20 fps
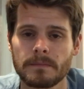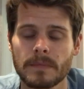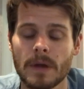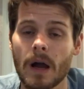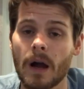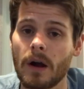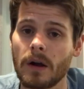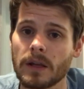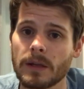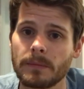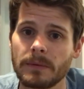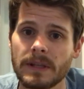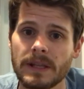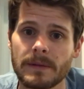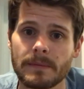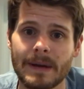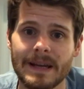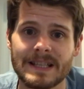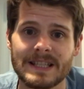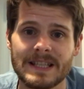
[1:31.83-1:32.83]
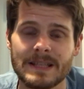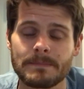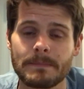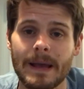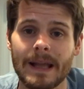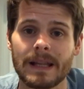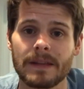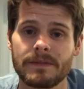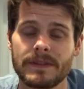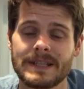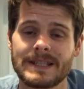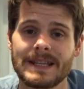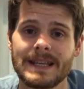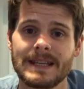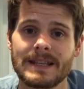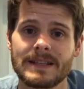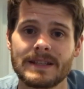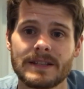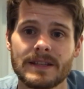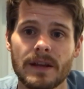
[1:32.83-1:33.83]
arguably the best spell of the
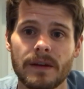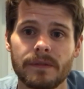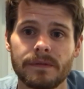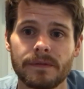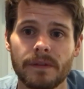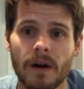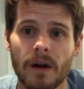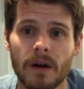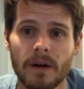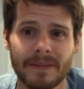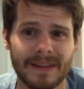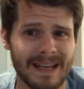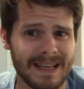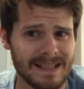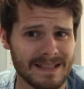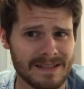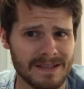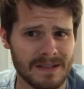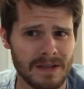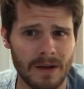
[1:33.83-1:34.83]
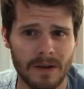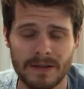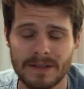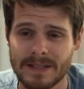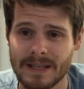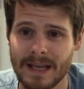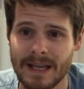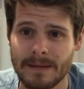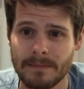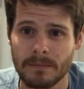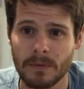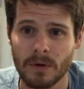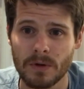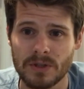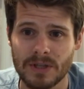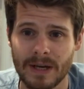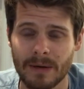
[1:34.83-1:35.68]
season so far, and that is not saying much.